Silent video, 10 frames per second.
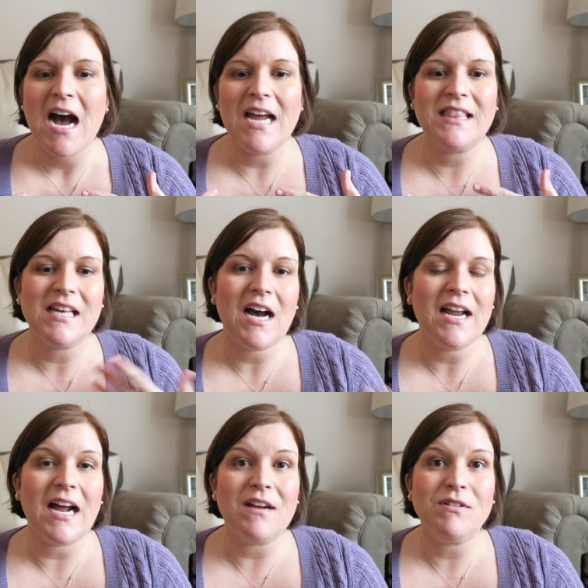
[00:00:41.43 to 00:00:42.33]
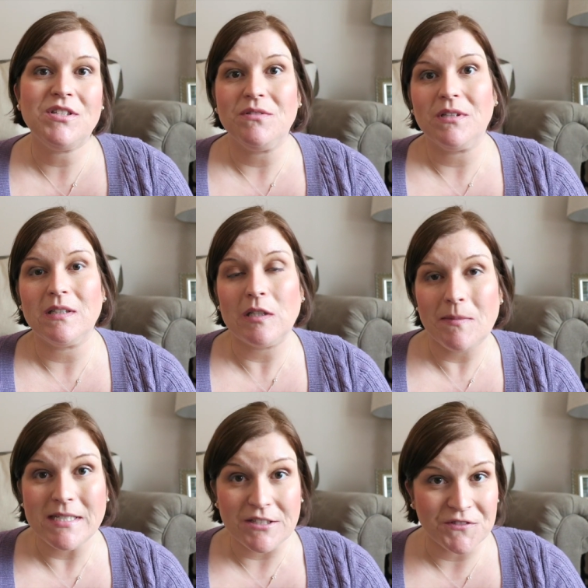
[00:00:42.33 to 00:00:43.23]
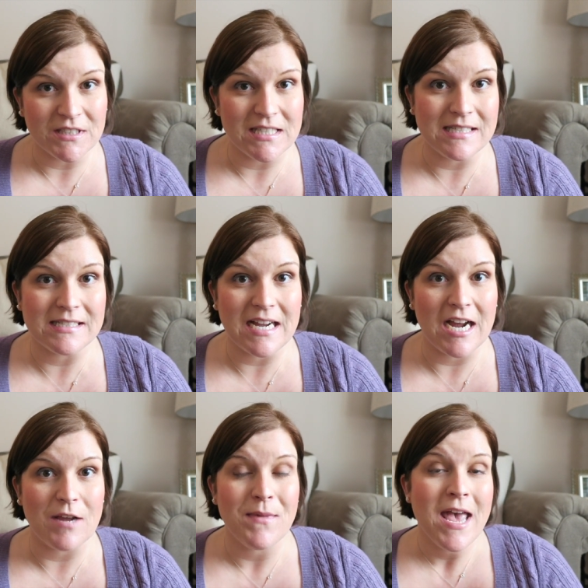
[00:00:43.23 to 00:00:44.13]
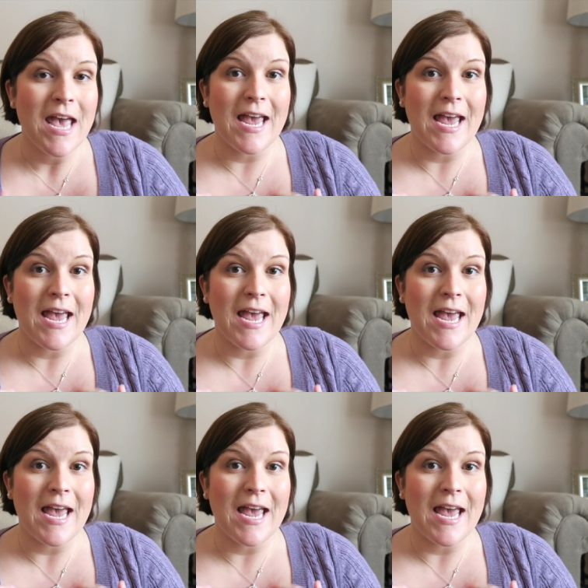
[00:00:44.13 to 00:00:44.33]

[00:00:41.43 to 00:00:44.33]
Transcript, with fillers: I thought I would do it a little bit differently this time